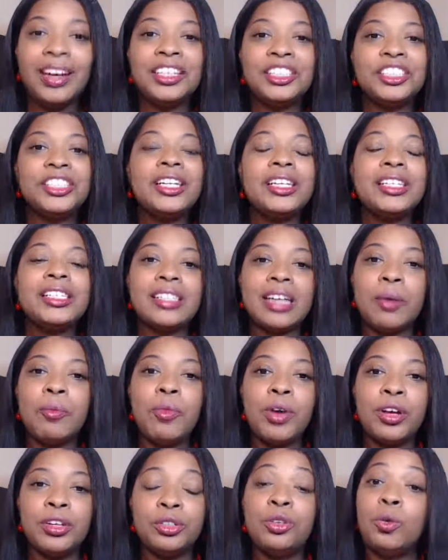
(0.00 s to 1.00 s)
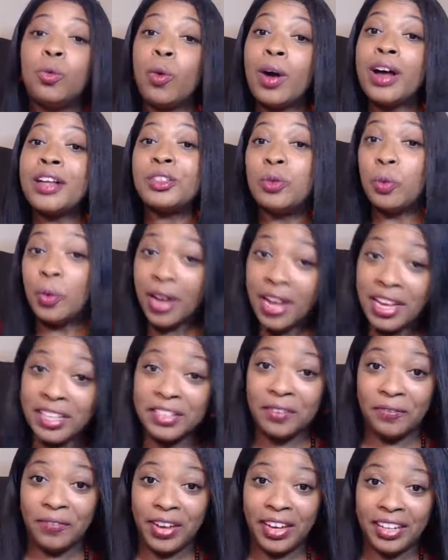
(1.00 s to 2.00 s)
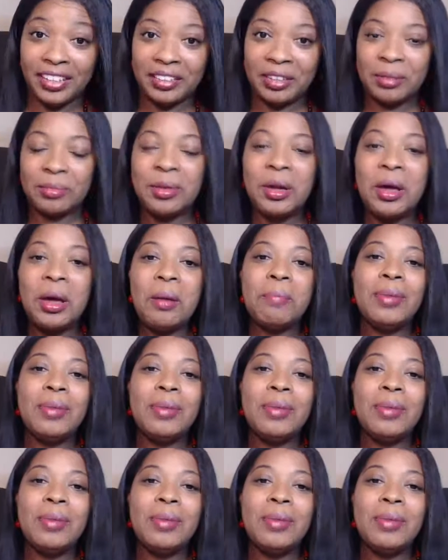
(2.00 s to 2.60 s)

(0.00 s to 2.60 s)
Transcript: She is someone who once was a victim,